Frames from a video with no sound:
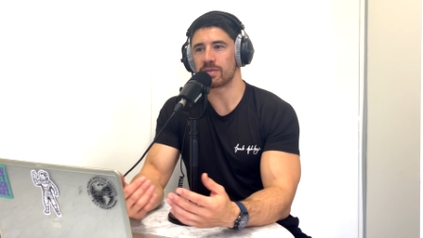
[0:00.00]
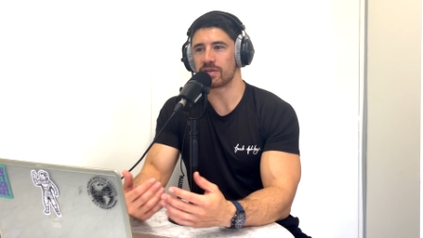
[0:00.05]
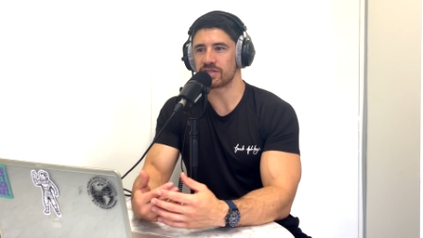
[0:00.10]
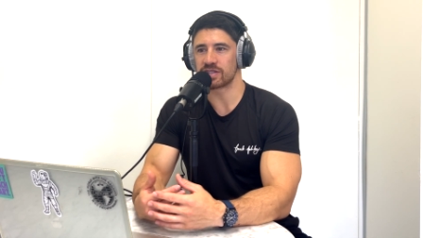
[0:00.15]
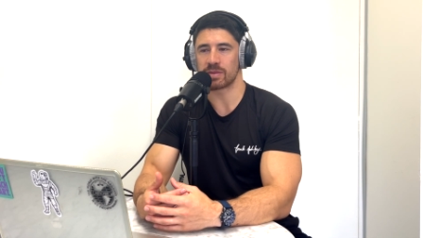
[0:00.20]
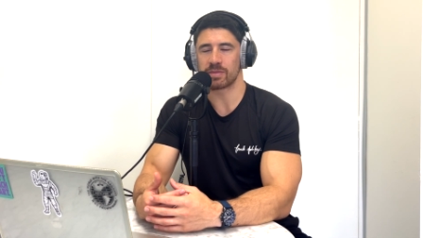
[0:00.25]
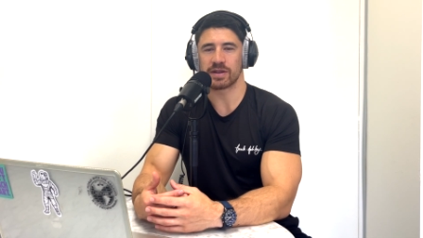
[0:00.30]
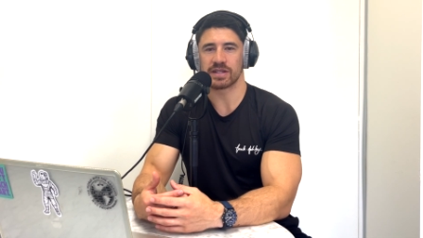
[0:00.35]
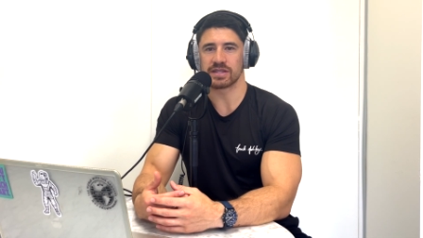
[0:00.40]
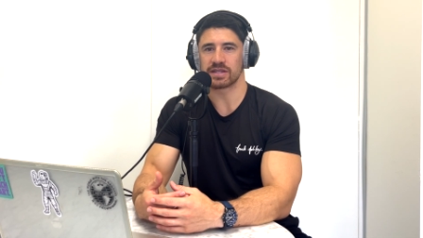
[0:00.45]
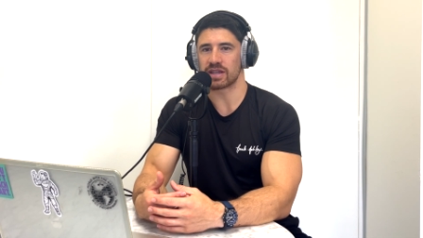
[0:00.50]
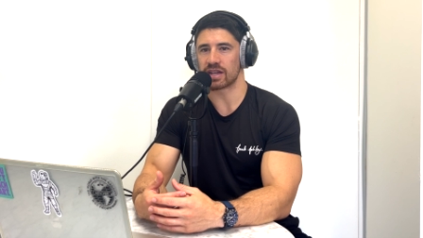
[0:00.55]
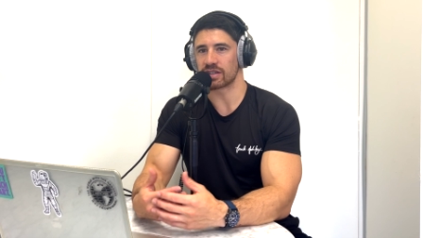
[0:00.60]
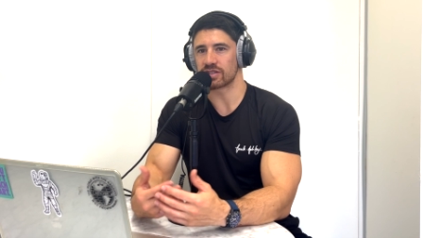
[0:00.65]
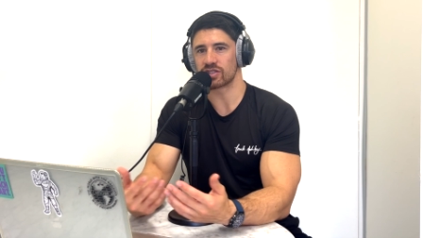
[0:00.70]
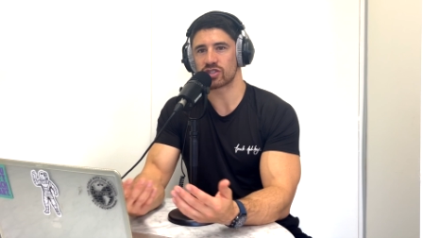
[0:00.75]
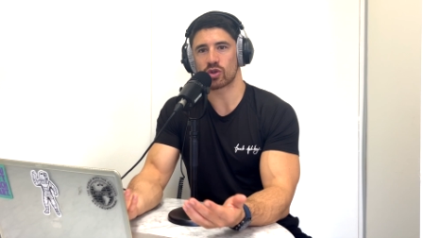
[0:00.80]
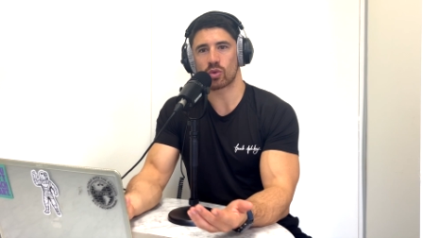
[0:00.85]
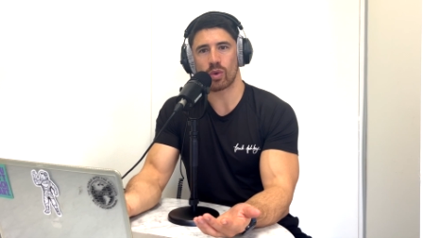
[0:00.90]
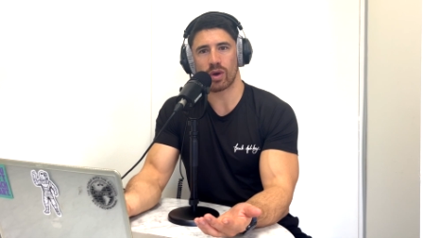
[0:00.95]
If someone's like
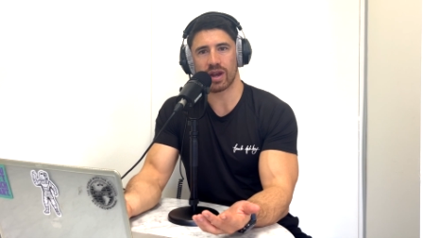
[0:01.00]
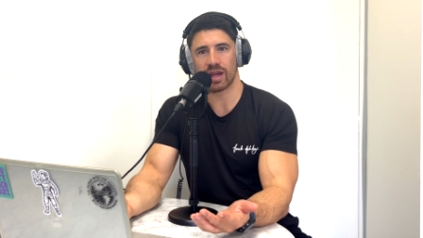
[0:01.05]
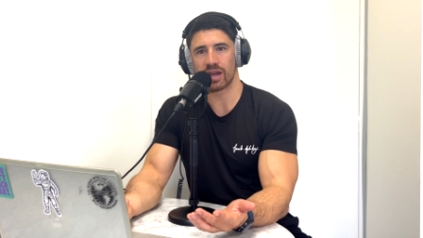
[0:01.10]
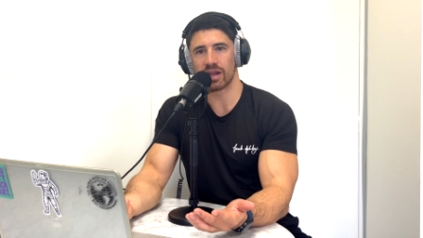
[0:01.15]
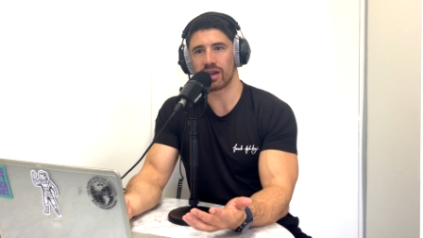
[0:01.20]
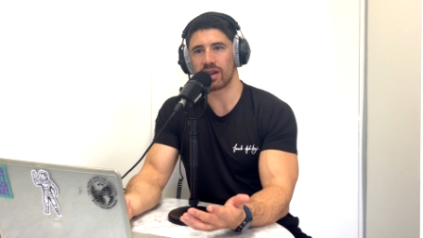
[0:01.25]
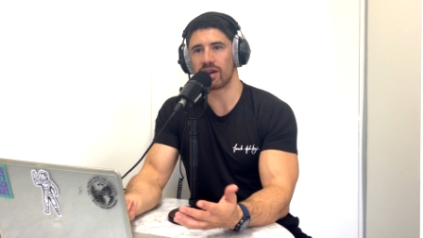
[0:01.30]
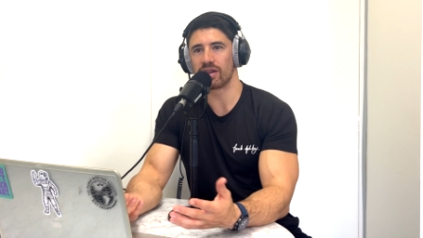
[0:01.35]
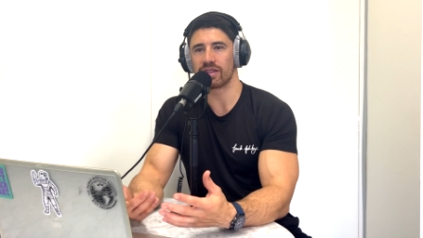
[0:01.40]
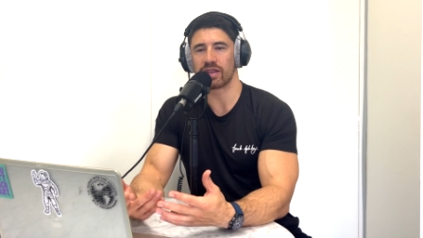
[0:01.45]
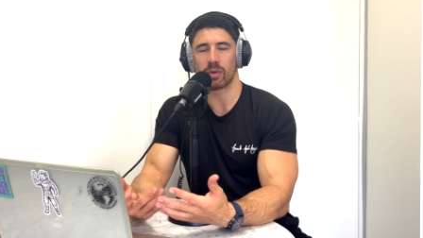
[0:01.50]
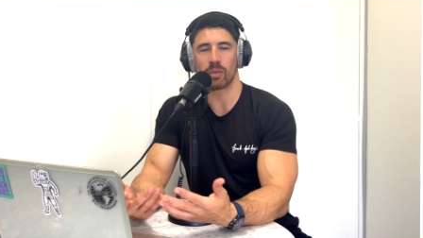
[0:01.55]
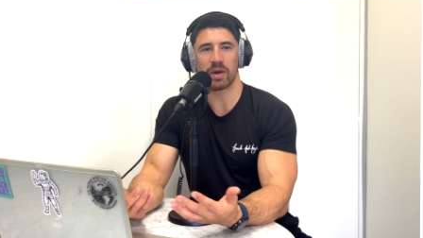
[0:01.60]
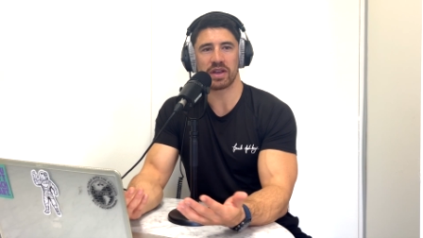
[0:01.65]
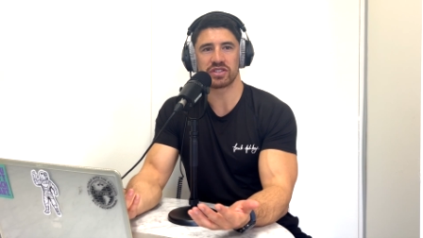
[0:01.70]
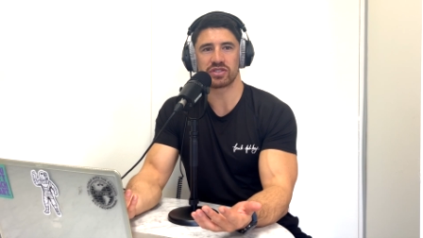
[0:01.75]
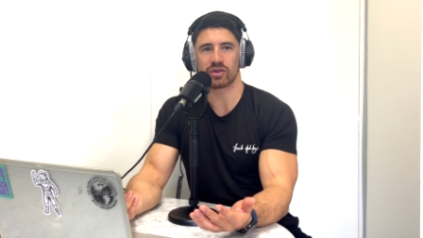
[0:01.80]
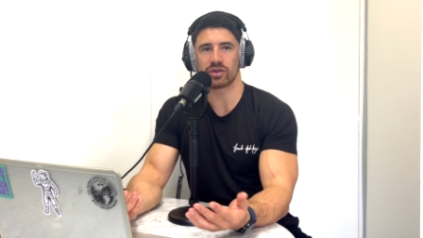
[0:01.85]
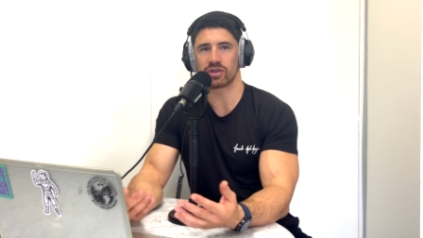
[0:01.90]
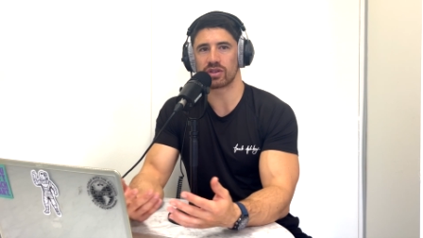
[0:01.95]
squatting a lot, they're
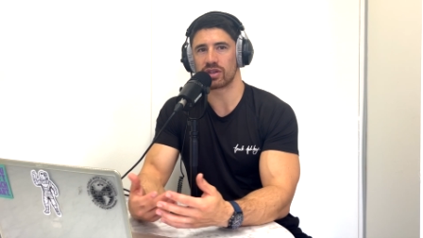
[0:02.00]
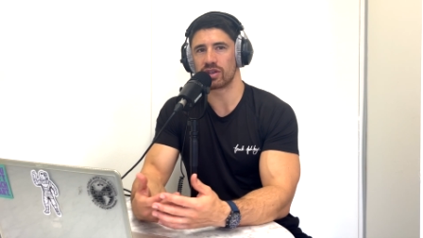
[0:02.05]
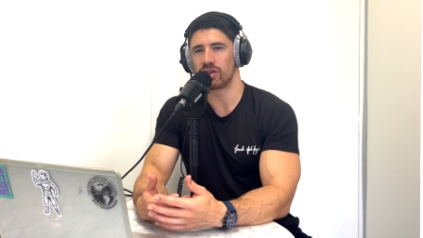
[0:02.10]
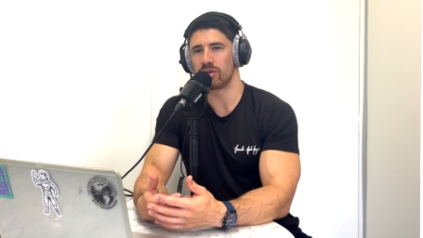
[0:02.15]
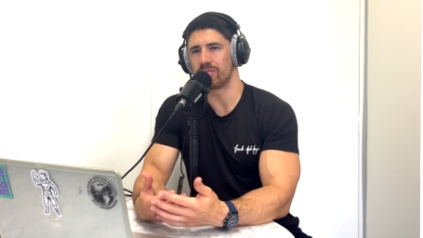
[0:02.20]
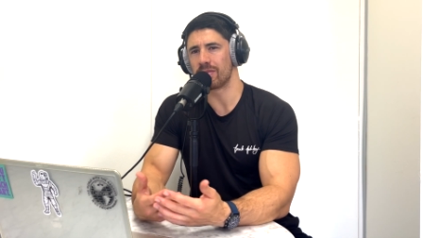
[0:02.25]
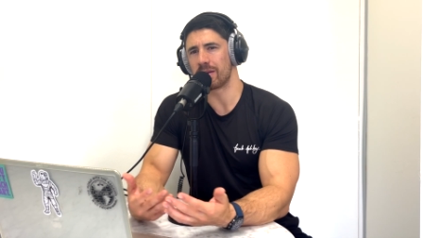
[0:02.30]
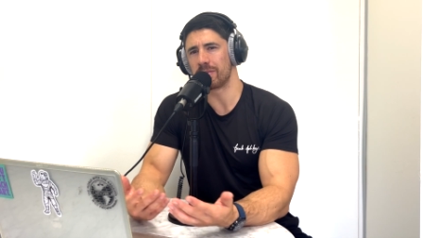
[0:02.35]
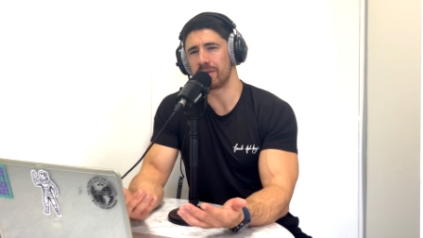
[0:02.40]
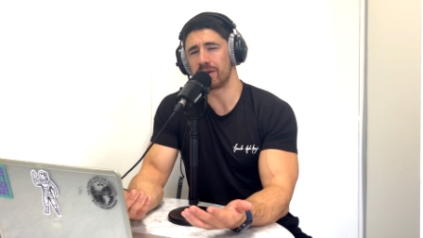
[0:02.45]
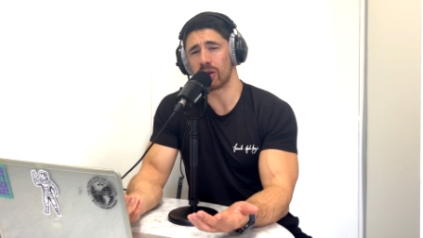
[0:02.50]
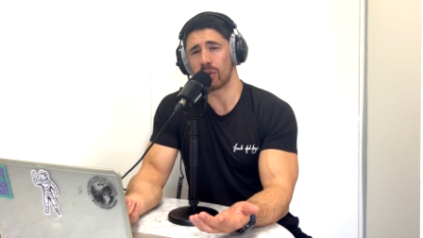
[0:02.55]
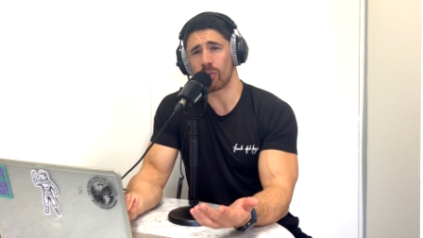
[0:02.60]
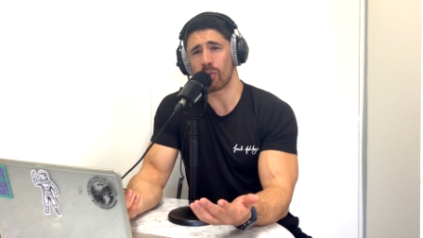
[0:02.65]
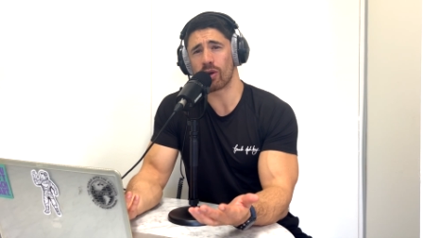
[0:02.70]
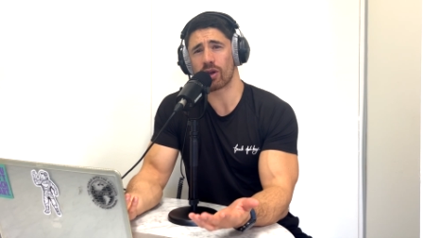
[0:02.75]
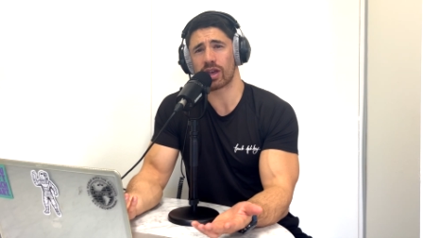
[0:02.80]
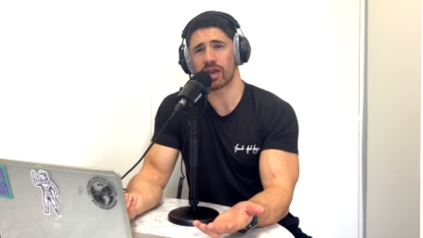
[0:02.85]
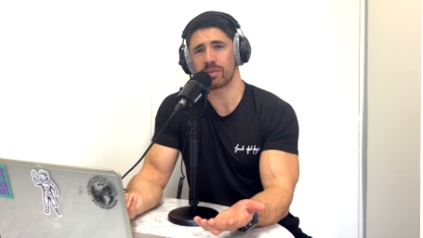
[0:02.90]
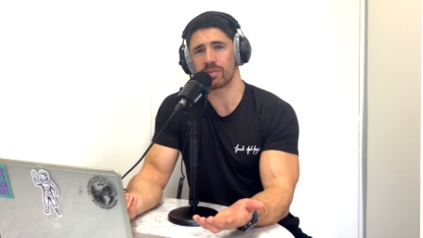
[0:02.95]
way stronger than you, maybe don't
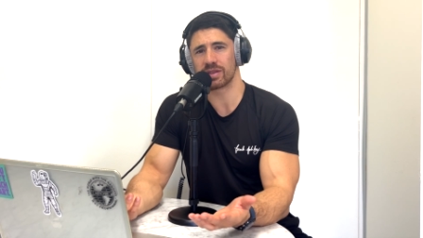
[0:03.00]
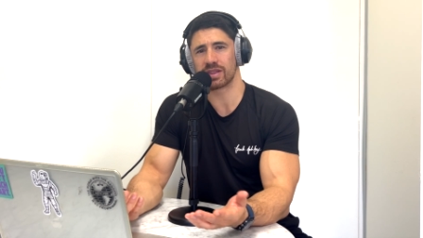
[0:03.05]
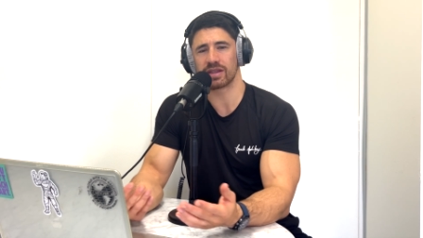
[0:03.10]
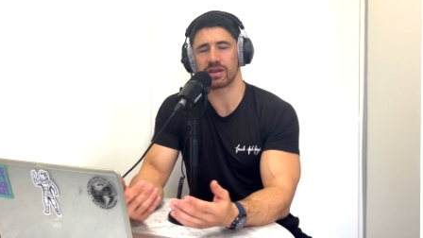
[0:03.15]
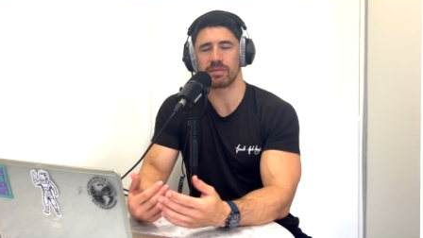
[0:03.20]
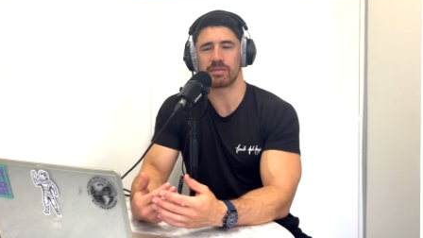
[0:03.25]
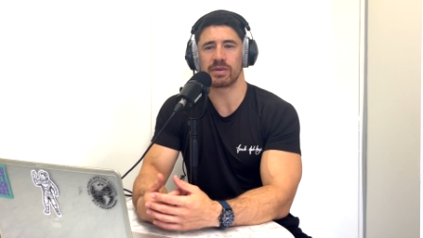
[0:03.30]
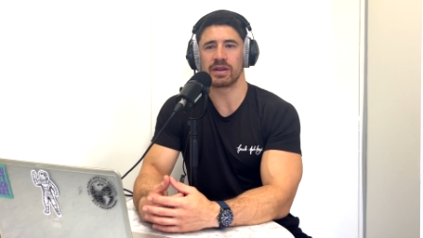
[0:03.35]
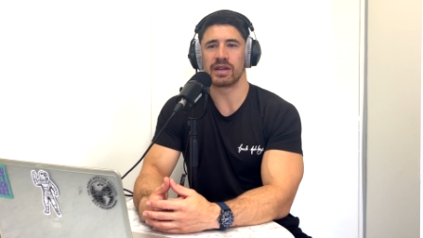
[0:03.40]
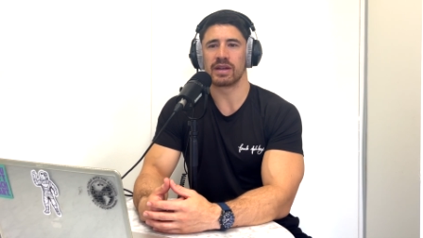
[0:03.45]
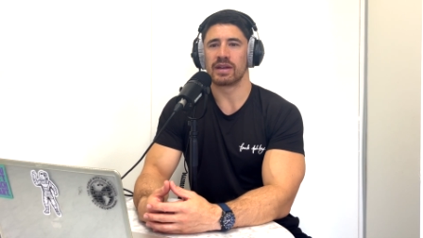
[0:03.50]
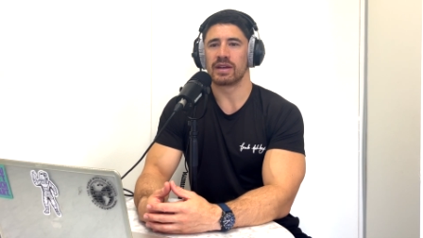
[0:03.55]
work in with them.